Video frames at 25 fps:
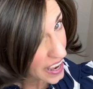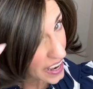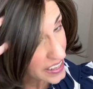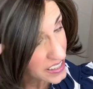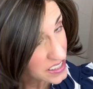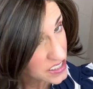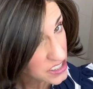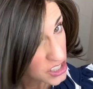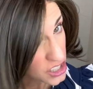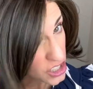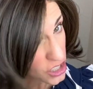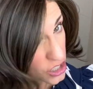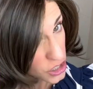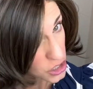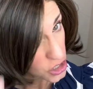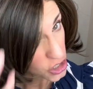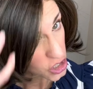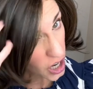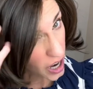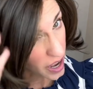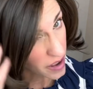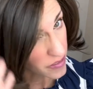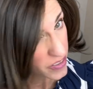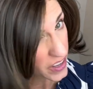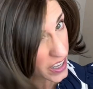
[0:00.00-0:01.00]
Iced
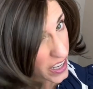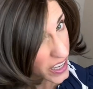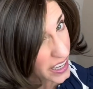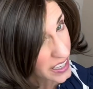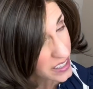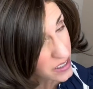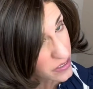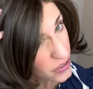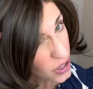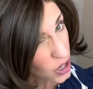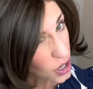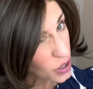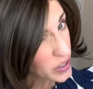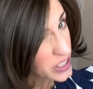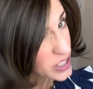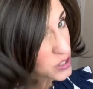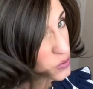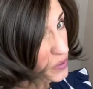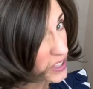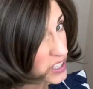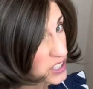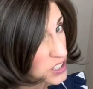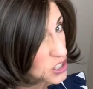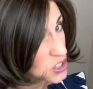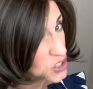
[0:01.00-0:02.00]
Java. I have always
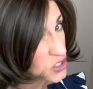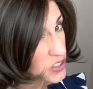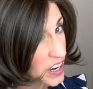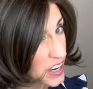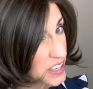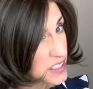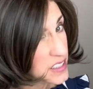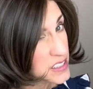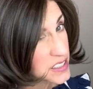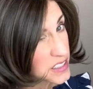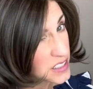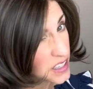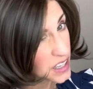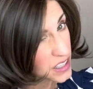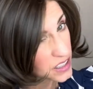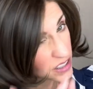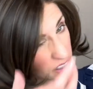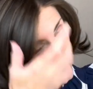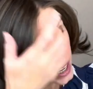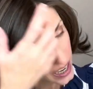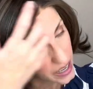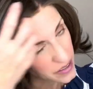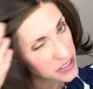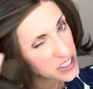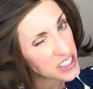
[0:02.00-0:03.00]
wanted to try this
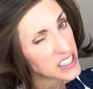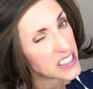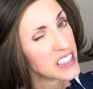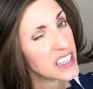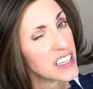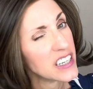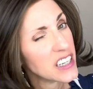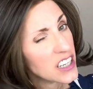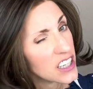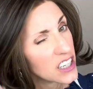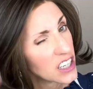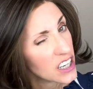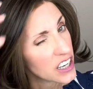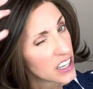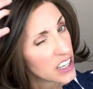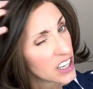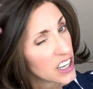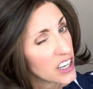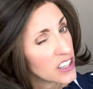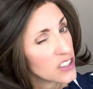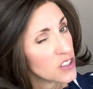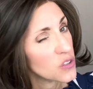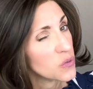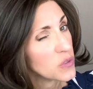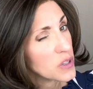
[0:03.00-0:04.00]
color. I've seen it on
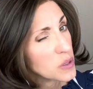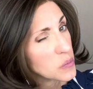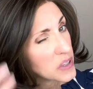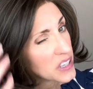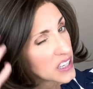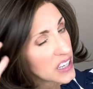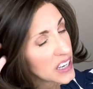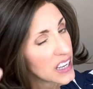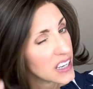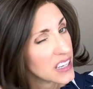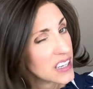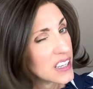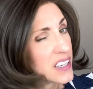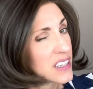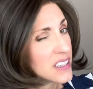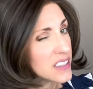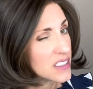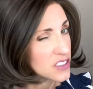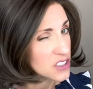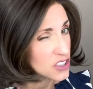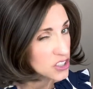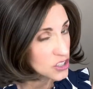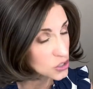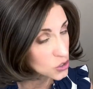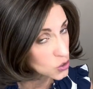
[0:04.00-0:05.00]
other women, and it
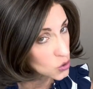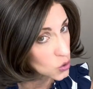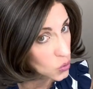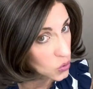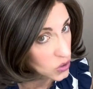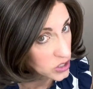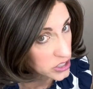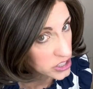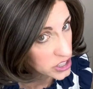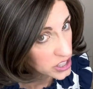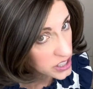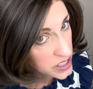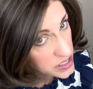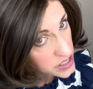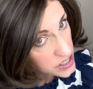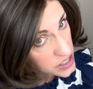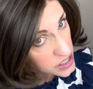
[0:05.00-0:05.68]
is just gorgeous.